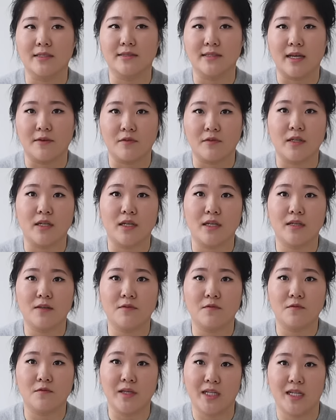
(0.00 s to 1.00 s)
a
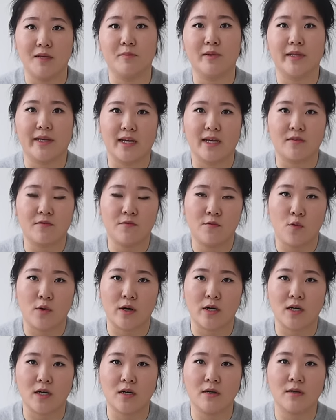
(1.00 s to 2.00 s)
definite feeding plan
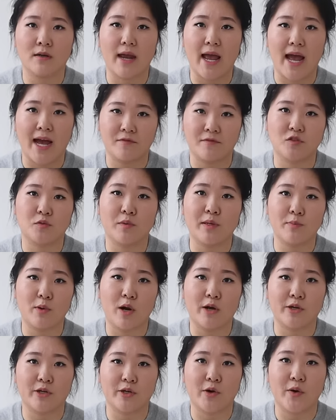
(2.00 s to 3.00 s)
for her after we
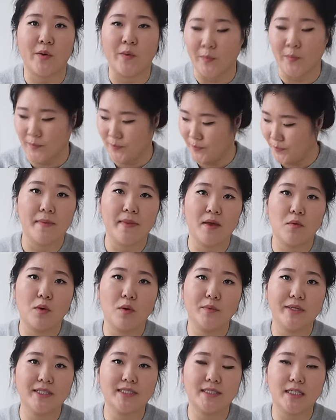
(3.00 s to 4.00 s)
brought her home. And then
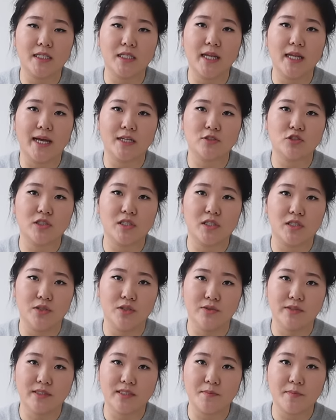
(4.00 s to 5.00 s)
when we did actually
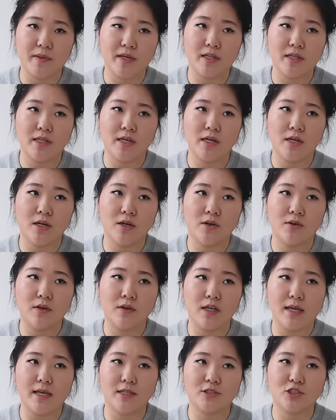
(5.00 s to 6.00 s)
use the pillow,
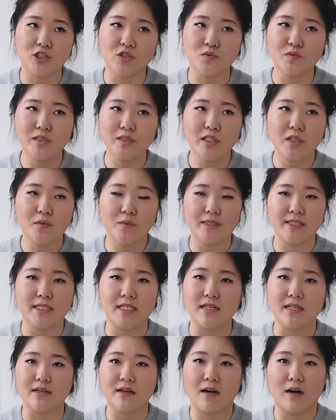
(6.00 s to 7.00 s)
it just really
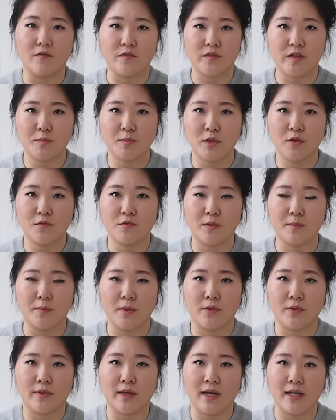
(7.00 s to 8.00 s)
wasn't comfortable for
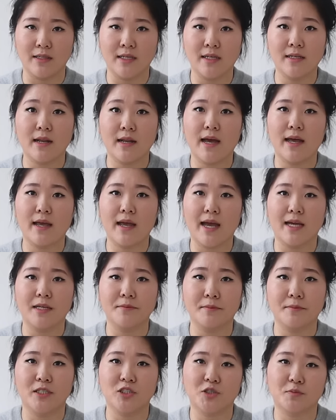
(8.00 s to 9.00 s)
both Ella and I. I
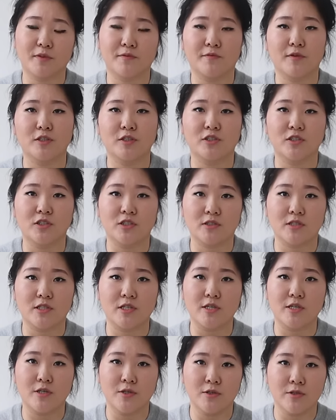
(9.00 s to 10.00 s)
much prefer just
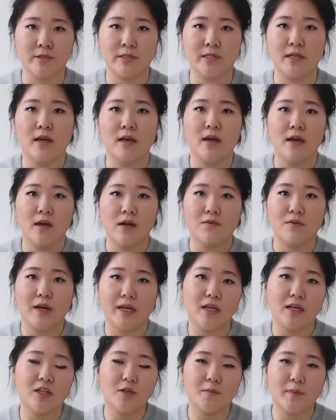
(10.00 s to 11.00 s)
to use
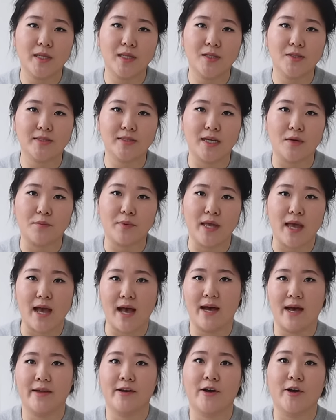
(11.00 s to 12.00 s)
regular pillows that we
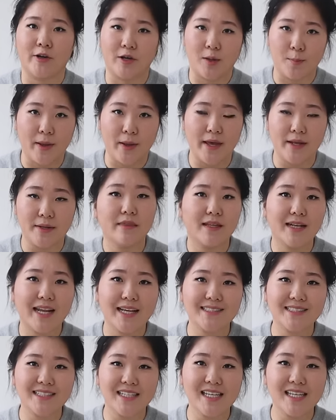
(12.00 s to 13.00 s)
had on our bed. The
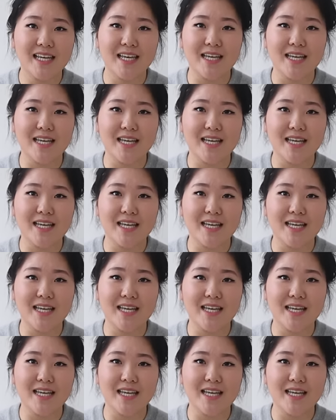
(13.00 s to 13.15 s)
next thing